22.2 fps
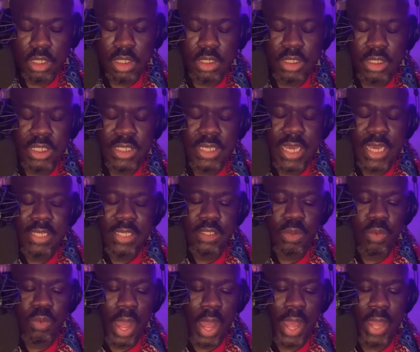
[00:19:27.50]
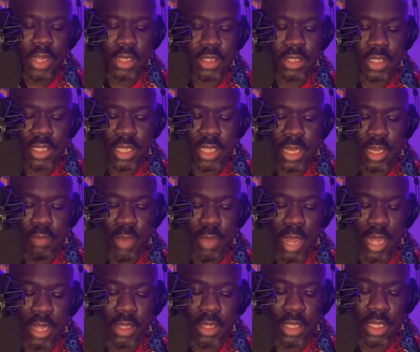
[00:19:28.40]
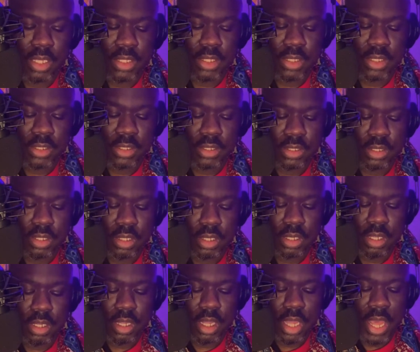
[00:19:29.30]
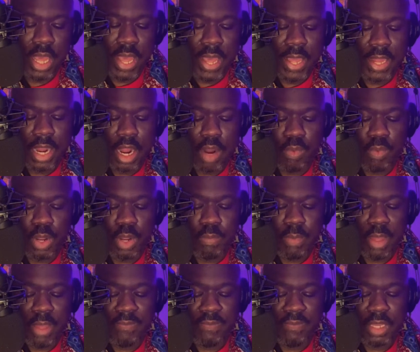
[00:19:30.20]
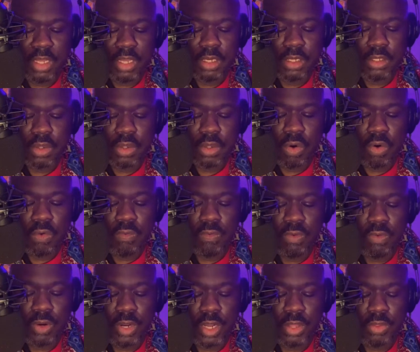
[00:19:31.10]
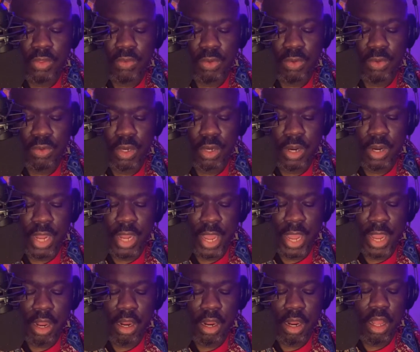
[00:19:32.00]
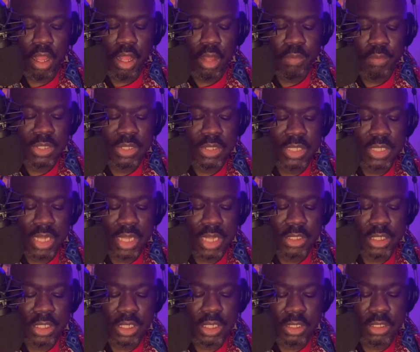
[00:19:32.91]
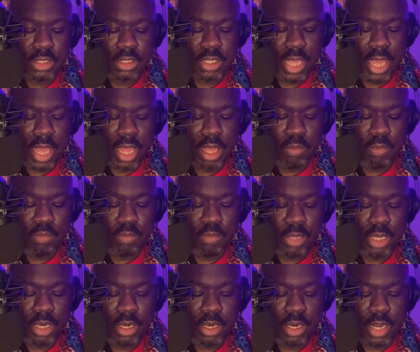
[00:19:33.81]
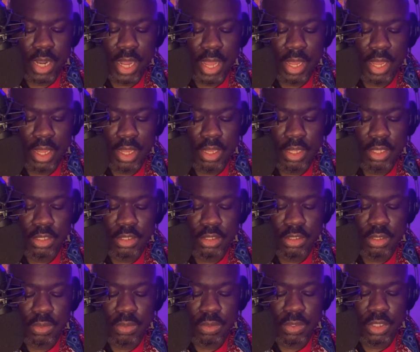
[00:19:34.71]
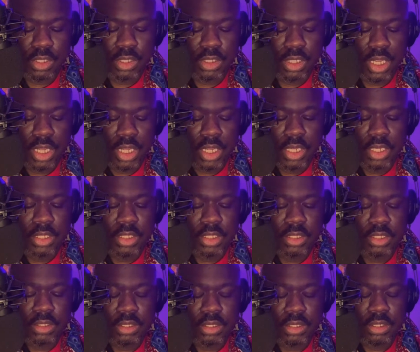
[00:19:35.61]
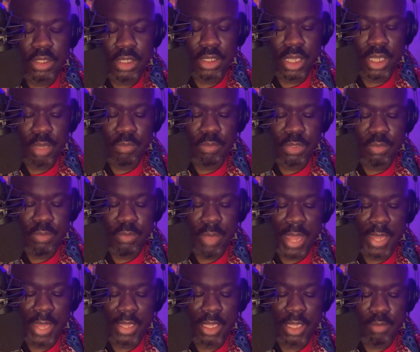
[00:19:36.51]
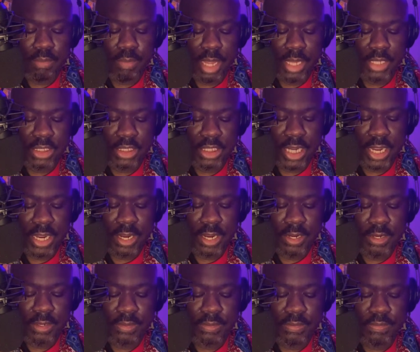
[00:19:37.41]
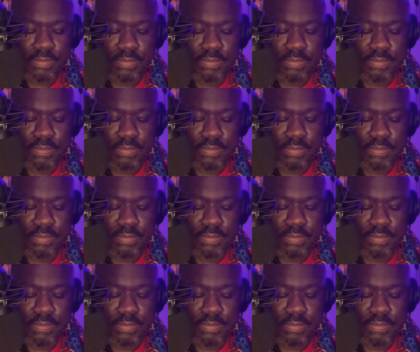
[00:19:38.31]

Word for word: She takes a while to think about this, and I run my fingers over and through her hair, massaging her scalp and her neck and shoulders until she slumps back in my chair.